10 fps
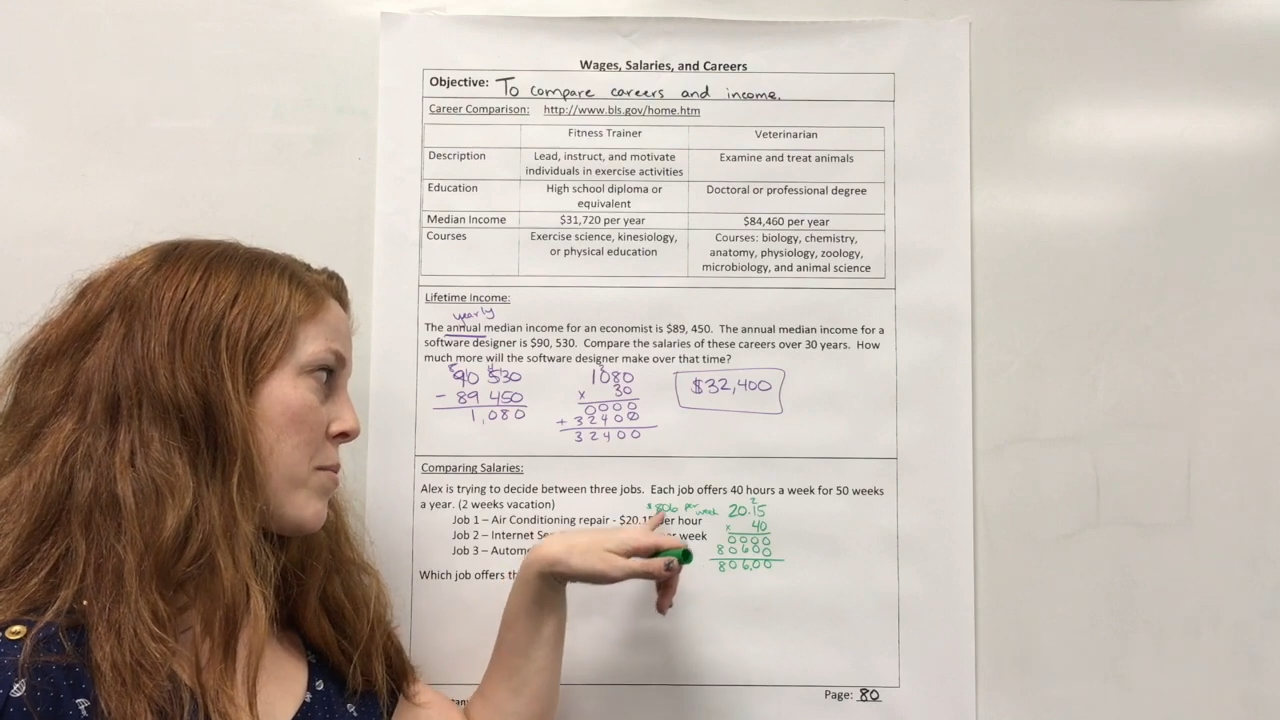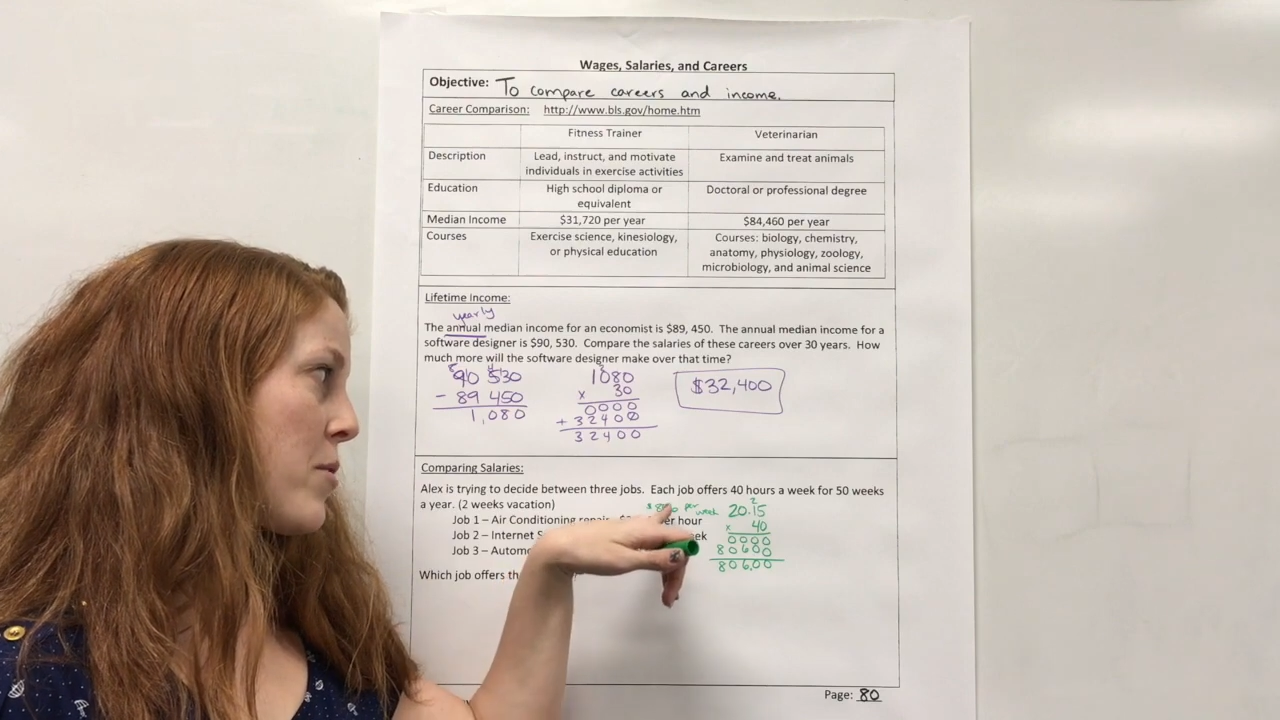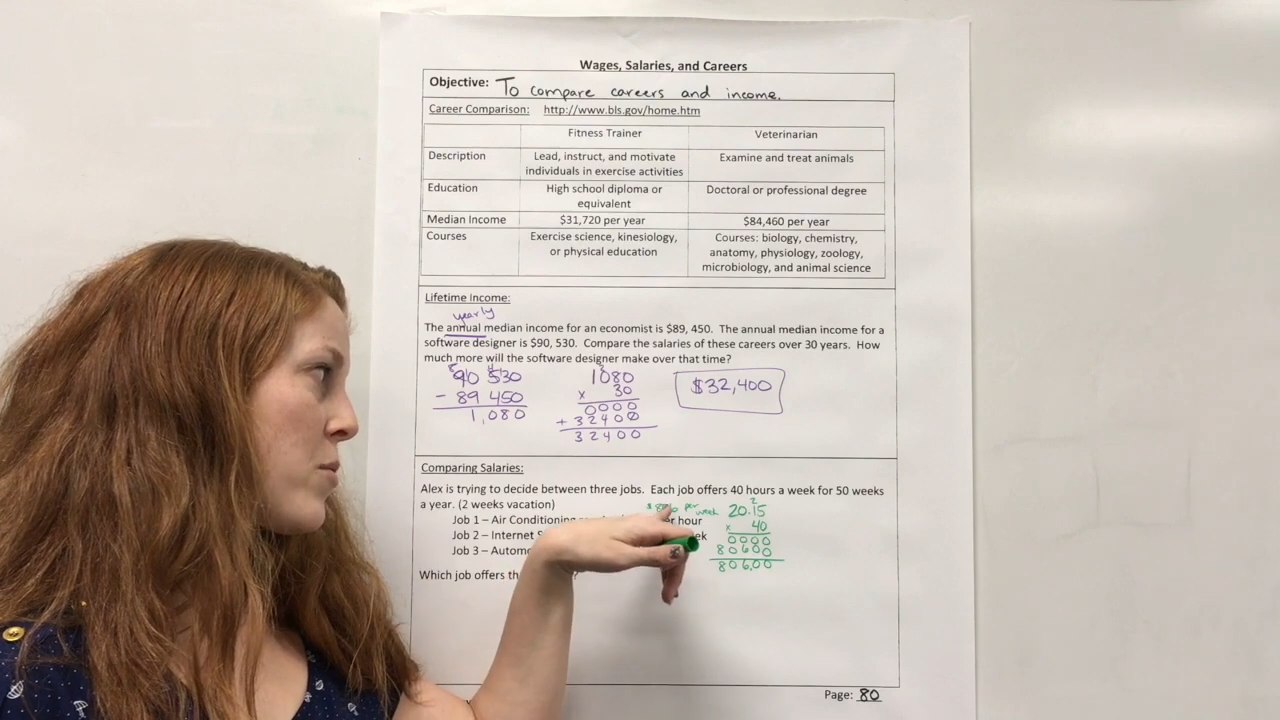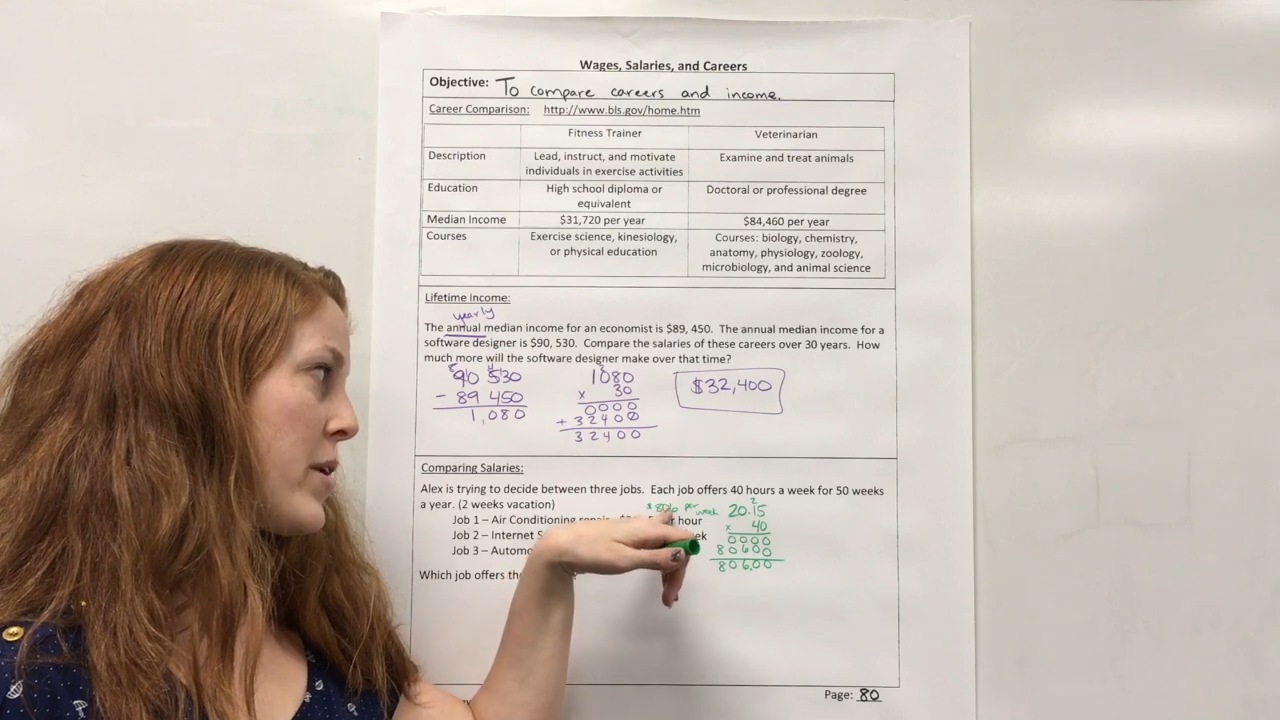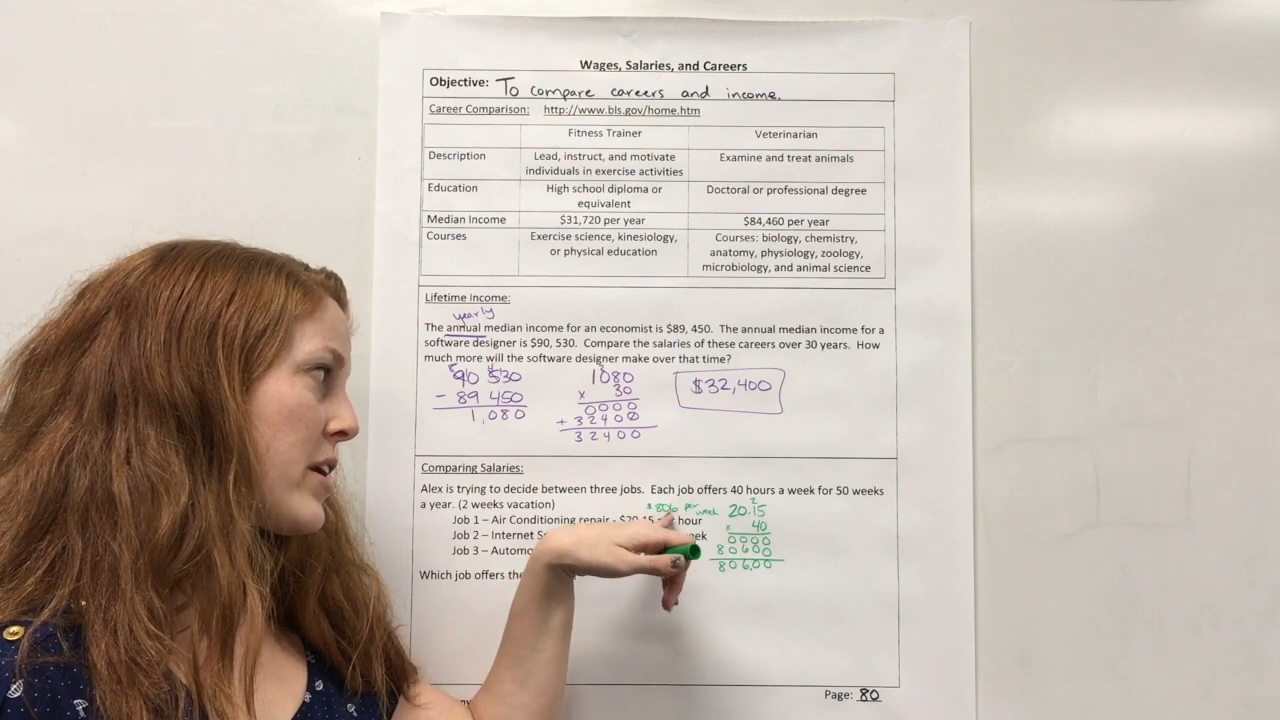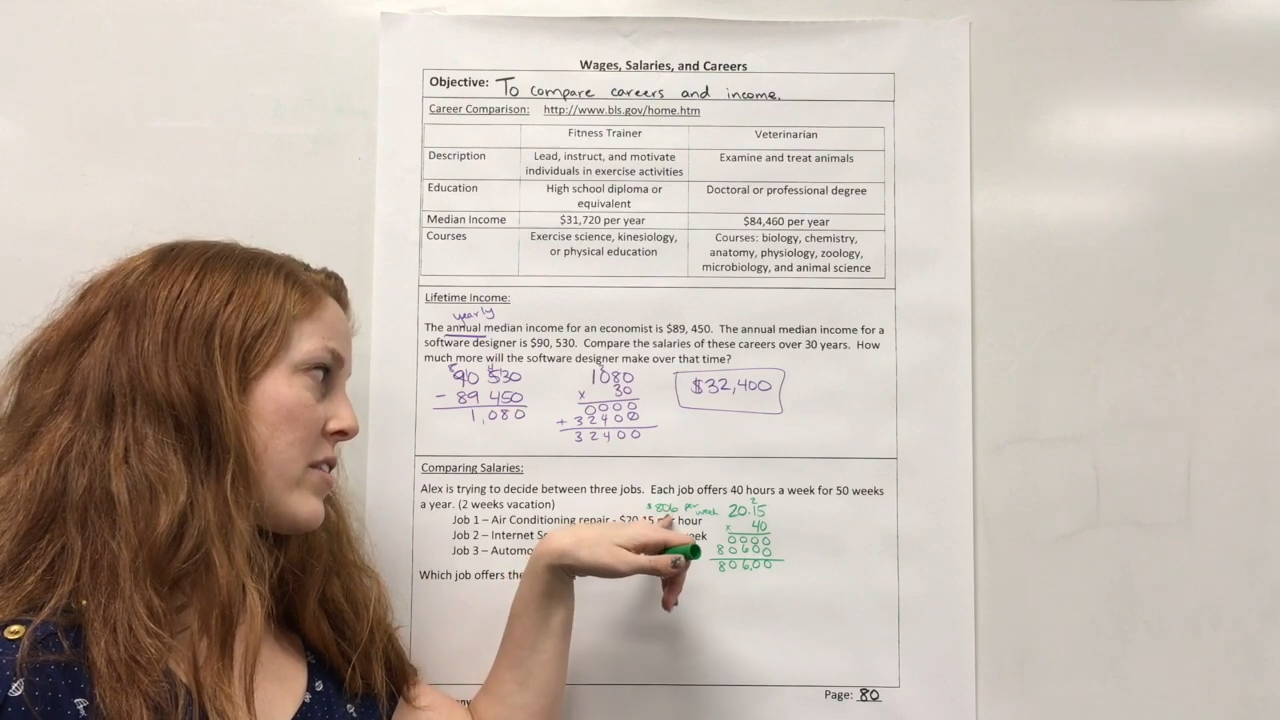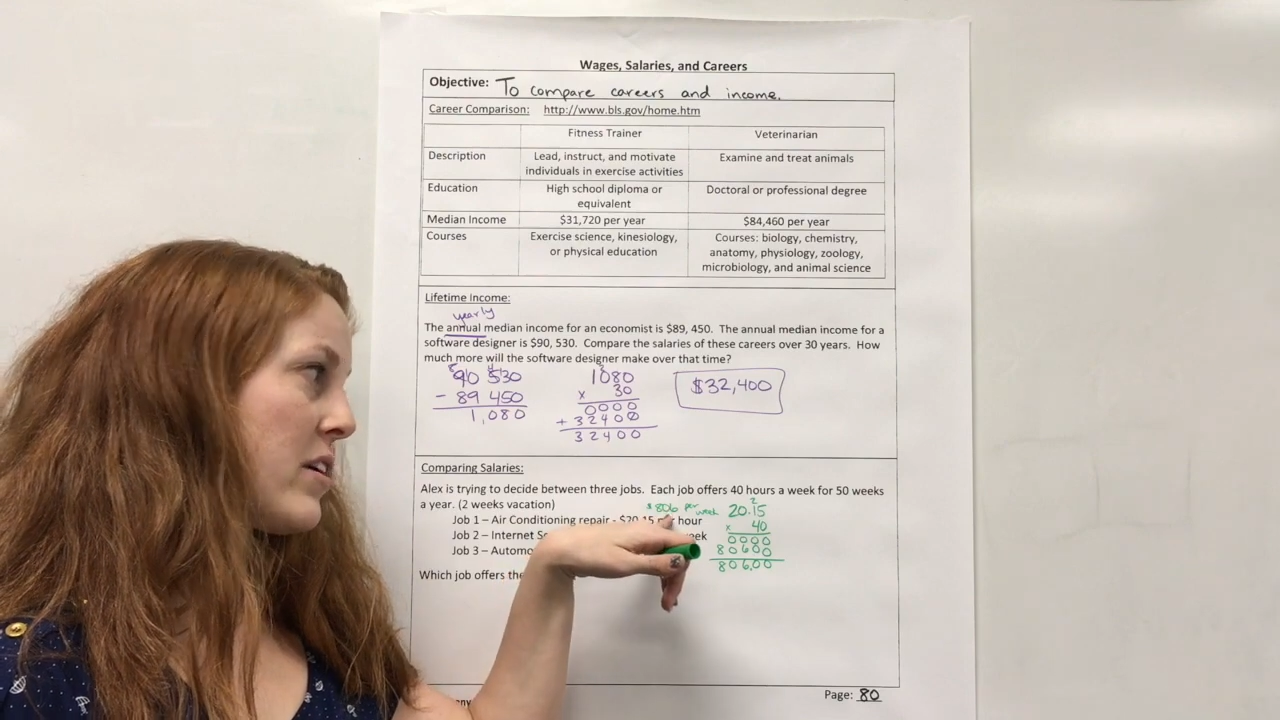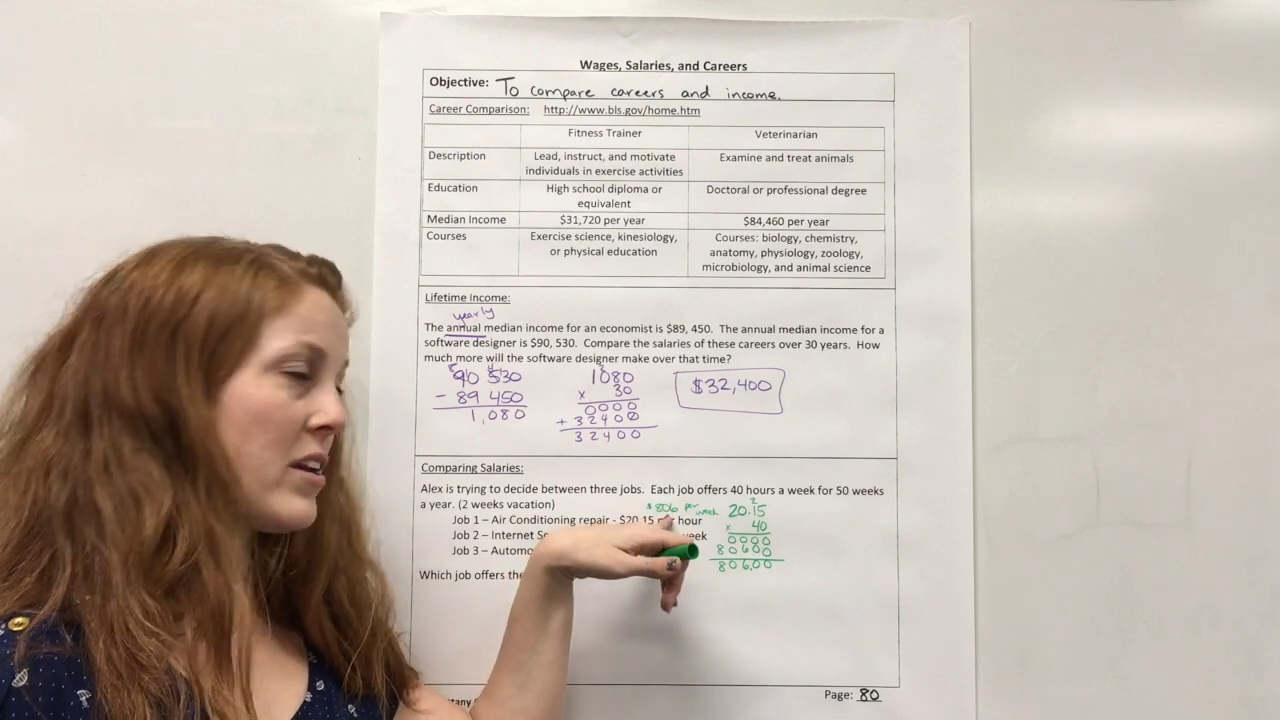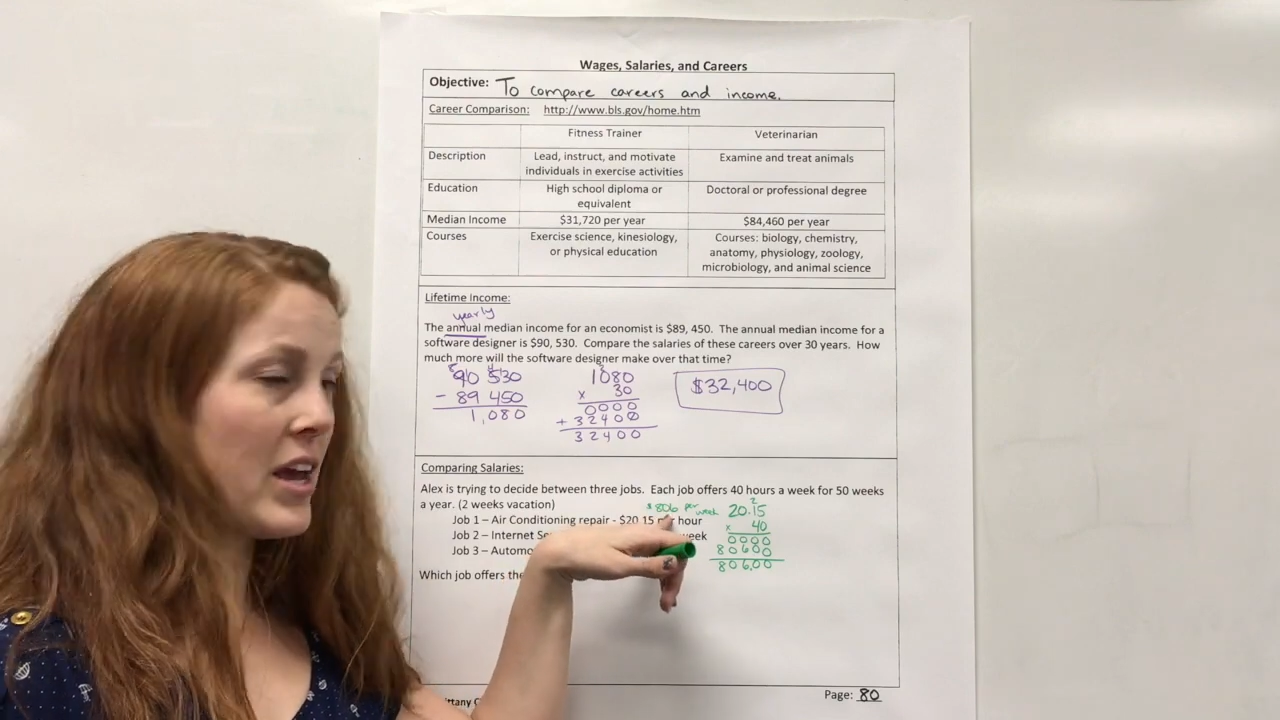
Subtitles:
per week than